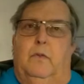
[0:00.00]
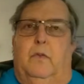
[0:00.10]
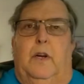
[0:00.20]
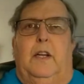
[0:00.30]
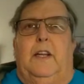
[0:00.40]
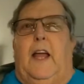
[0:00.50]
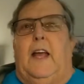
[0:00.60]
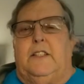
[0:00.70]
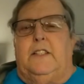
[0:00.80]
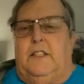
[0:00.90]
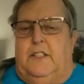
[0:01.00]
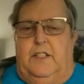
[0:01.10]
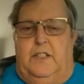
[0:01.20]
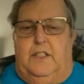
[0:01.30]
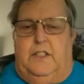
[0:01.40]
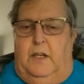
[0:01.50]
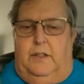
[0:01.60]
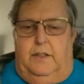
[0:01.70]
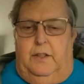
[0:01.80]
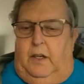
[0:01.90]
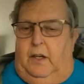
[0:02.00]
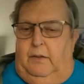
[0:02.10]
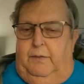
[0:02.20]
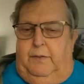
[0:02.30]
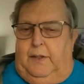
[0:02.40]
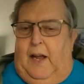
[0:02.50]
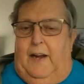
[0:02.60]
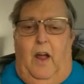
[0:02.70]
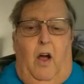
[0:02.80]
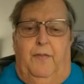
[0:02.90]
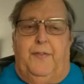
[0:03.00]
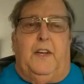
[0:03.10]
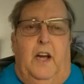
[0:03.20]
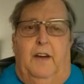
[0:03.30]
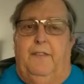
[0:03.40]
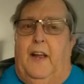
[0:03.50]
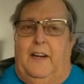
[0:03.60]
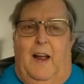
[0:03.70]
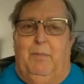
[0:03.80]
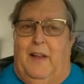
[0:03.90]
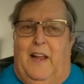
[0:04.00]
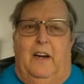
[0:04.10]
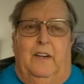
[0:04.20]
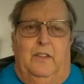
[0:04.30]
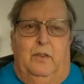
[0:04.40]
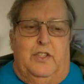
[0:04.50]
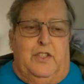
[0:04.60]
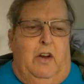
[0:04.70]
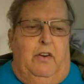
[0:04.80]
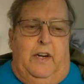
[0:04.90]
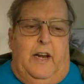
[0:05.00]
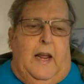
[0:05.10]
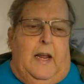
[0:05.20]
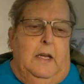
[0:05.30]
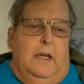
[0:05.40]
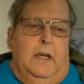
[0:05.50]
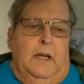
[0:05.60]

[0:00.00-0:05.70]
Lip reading: Really, guys, this is kind of off the cuff. I had not planned on doing a show today.